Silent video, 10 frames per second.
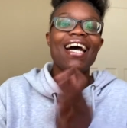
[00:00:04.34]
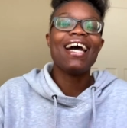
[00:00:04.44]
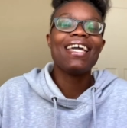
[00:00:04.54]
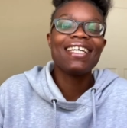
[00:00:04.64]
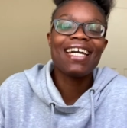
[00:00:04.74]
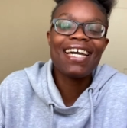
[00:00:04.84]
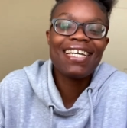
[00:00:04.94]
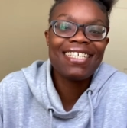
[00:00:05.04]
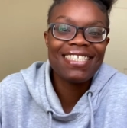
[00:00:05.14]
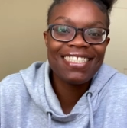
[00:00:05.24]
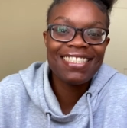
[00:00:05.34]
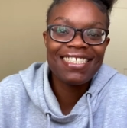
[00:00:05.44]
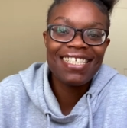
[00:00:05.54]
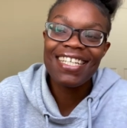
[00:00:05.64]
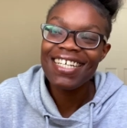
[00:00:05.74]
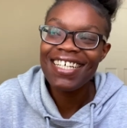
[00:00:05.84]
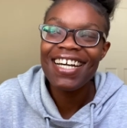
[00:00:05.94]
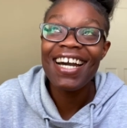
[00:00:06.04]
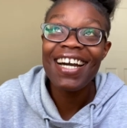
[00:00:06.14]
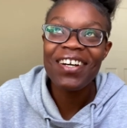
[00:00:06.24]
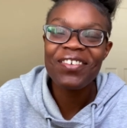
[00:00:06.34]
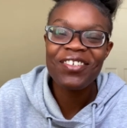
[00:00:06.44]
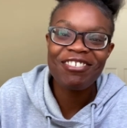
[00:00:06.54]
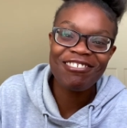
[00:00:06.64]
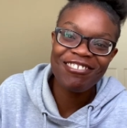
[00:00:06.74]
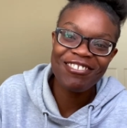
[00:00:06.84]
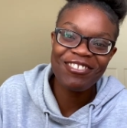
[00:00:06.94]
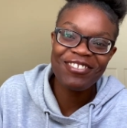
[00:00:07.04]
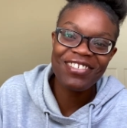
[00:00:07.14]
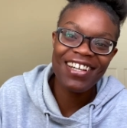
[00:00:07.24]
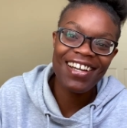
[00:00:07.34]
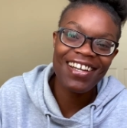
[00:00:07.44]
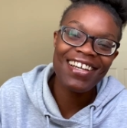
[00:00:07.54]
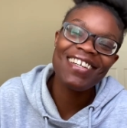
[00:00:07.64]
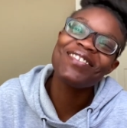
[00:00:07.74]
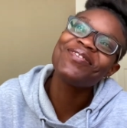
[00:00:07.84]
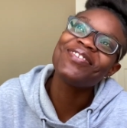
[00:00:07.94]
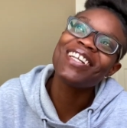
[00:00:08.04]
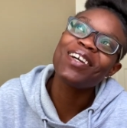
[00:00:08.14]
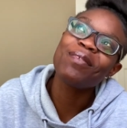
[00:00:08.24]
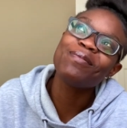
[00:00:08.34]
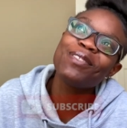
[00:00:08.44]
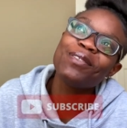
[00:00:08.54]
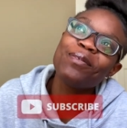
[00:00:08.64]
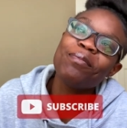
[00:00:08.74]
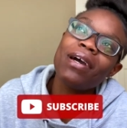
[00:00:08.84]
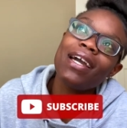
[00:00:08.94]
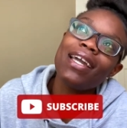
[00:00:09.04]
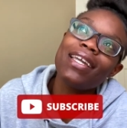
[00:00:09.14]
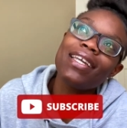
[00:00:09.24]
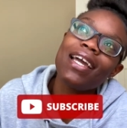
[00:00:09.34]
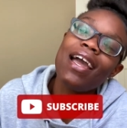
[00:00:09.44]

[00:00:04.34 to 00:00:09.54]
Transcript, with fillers: Hi guys, how are you? Welcome to my